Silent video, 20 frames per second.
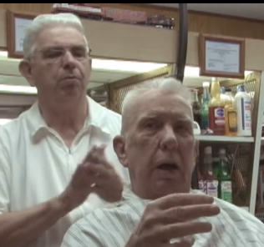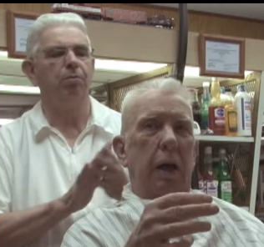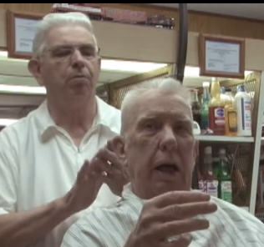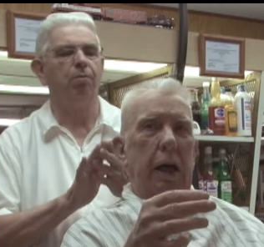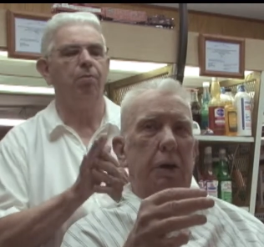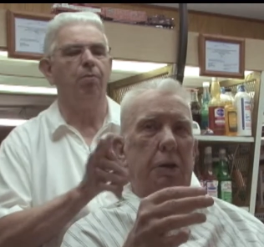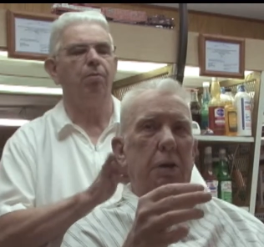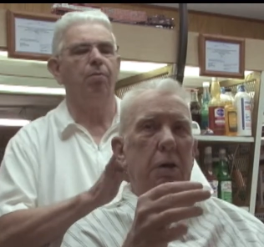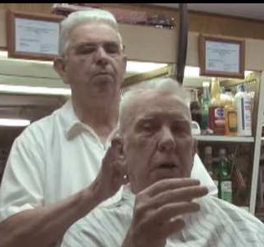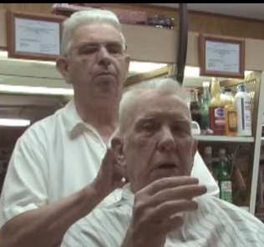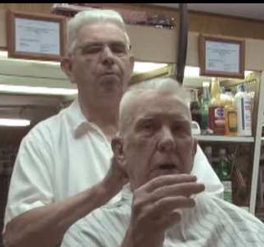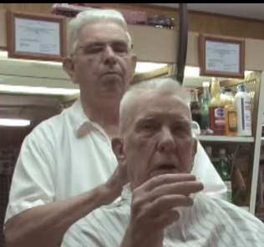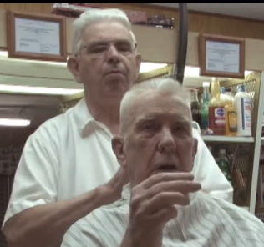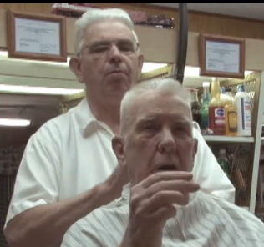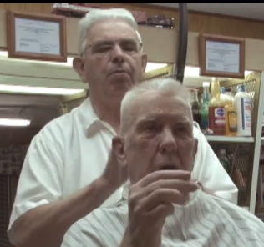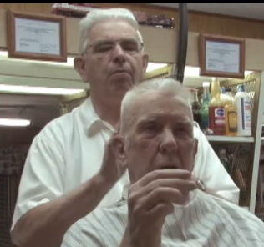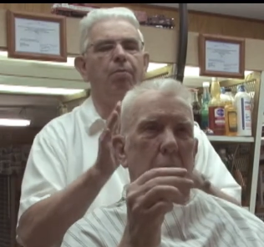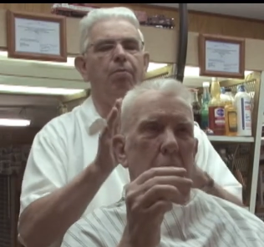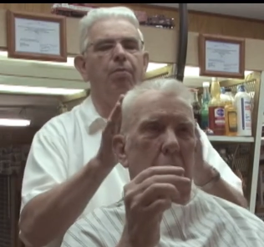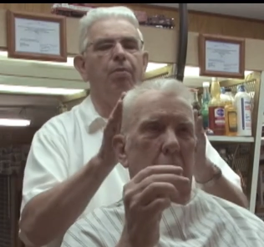Speaker 1: at
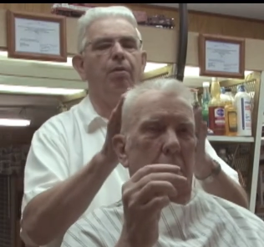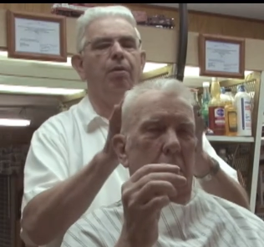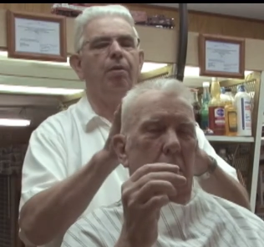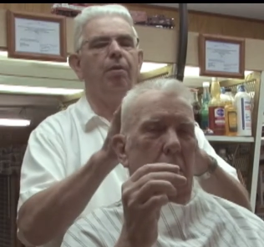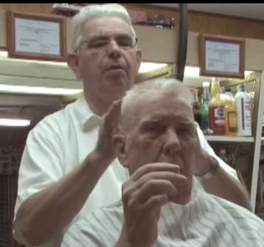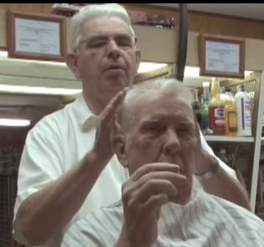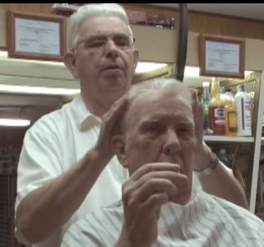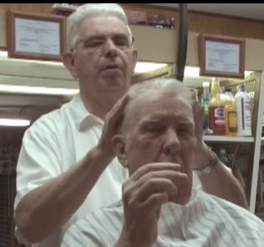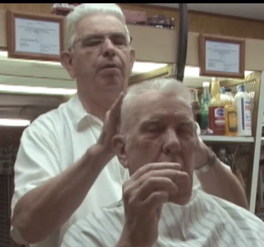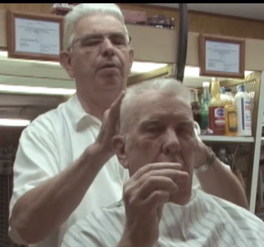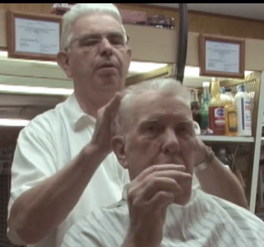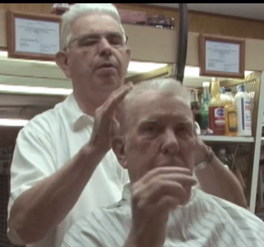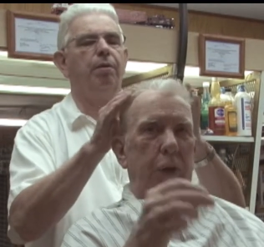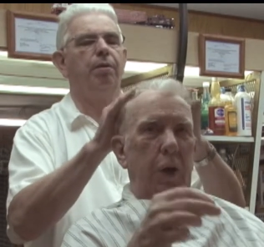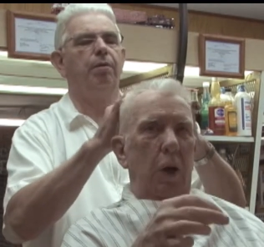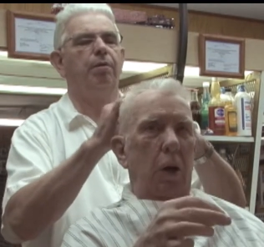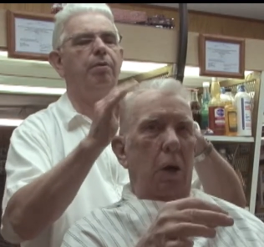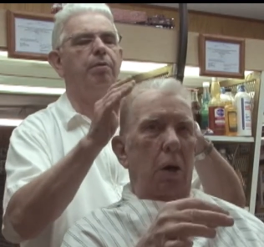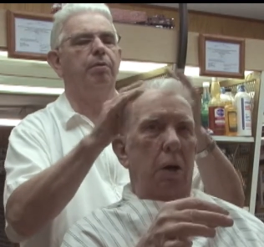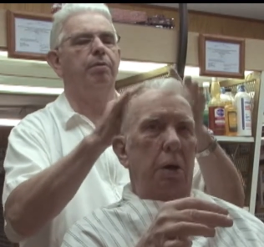a
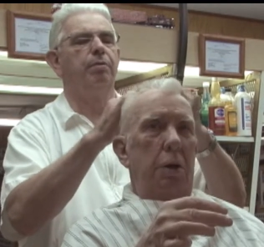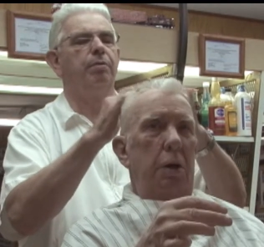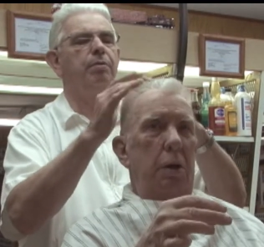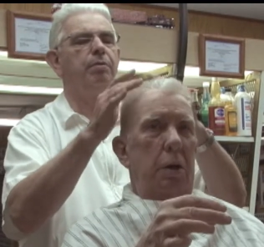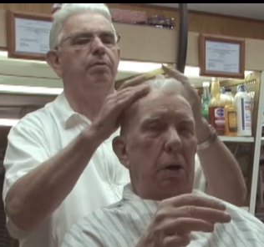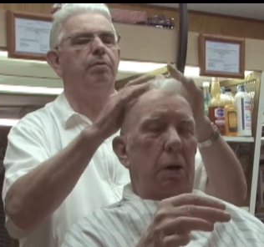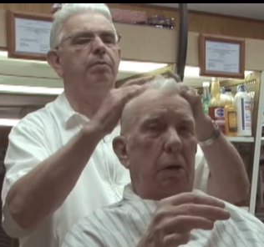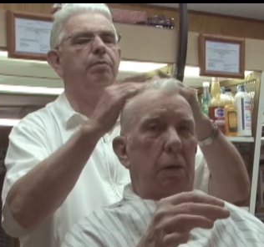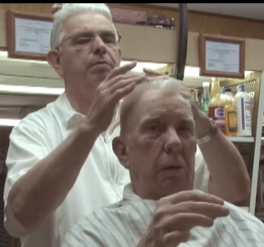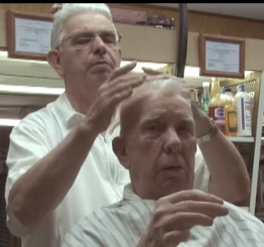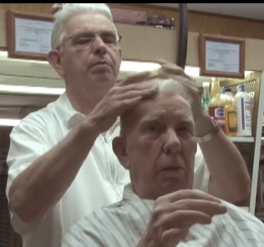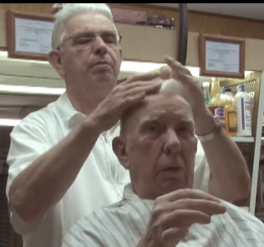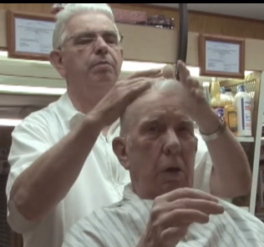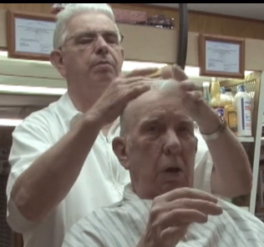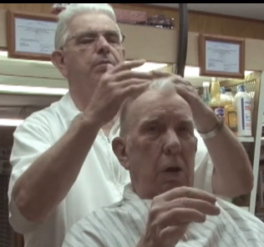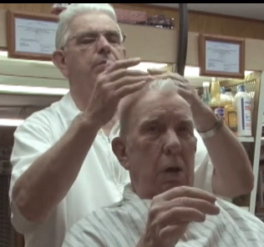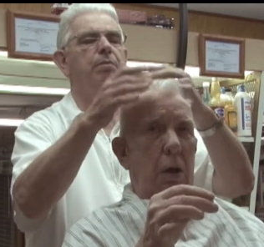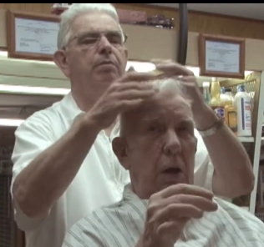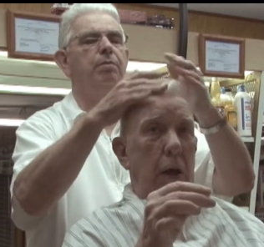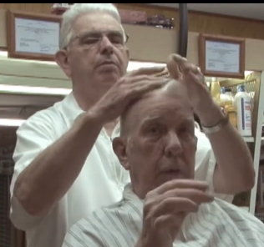third
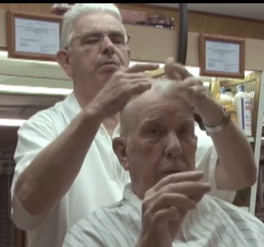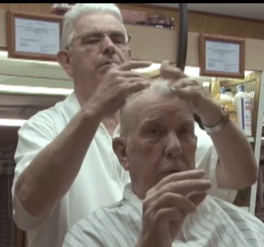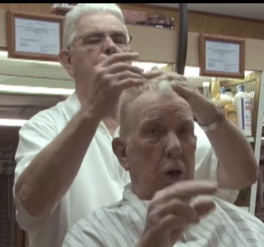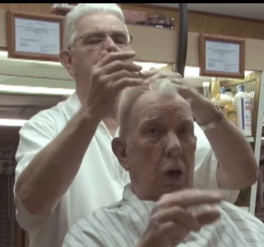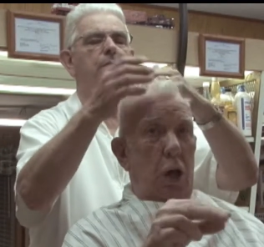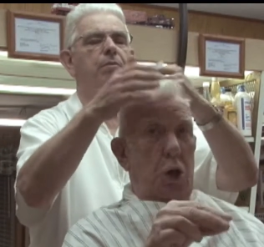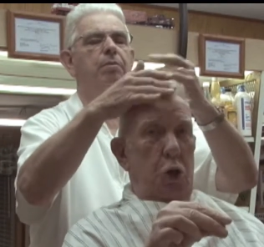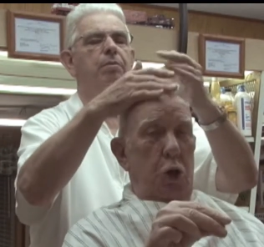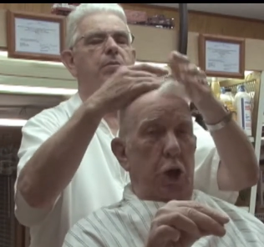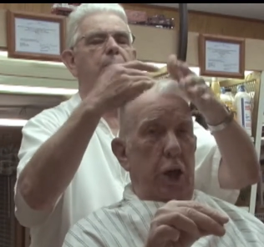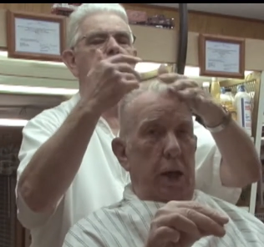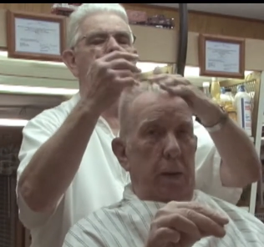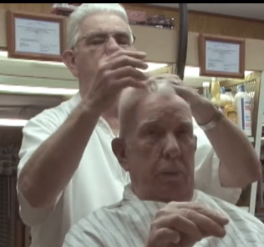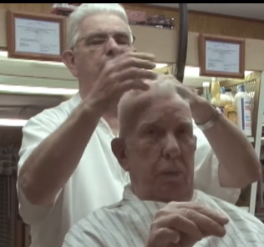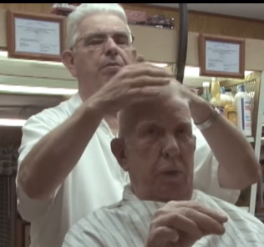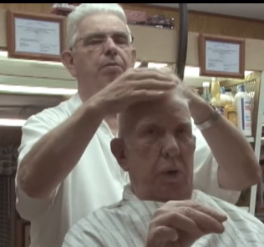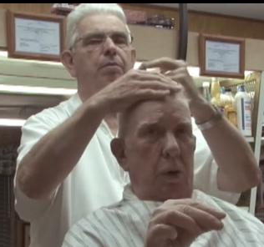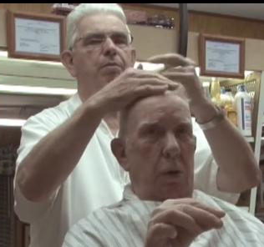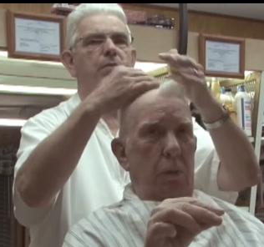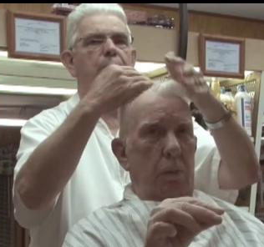of crush
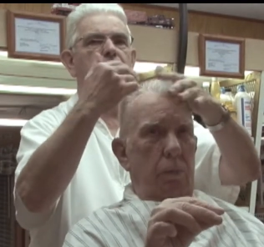depth.